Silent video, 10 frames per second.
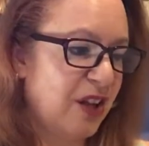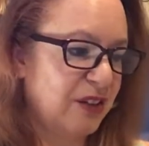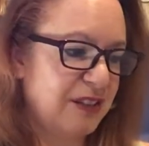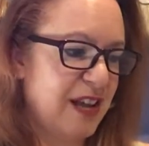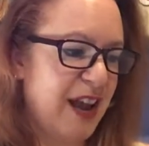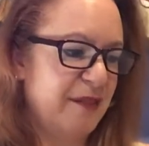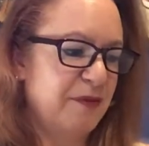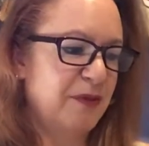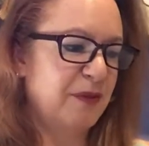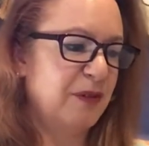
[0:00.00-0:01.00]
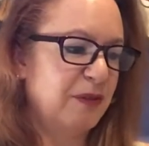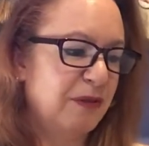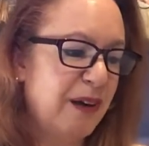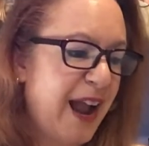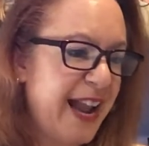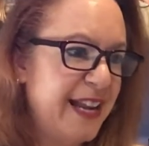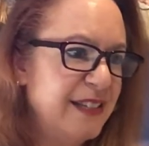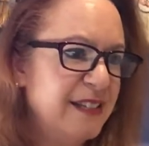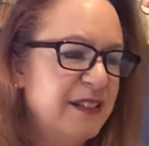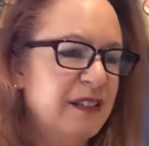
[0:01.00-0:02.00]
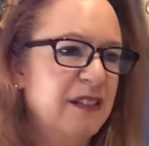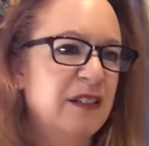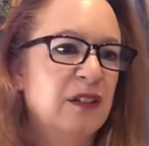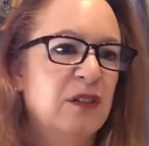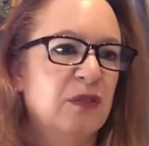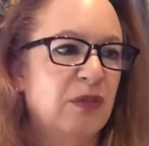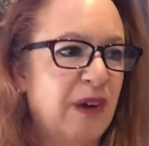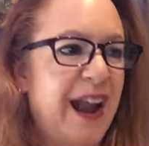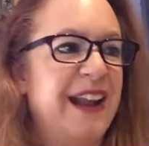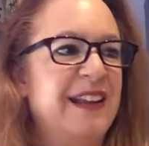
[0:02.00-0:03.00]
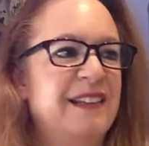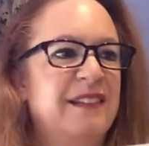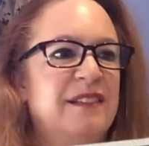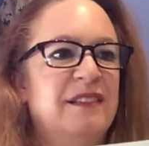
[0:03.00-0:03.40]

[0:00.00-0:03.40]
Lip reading: time, right?" "Right.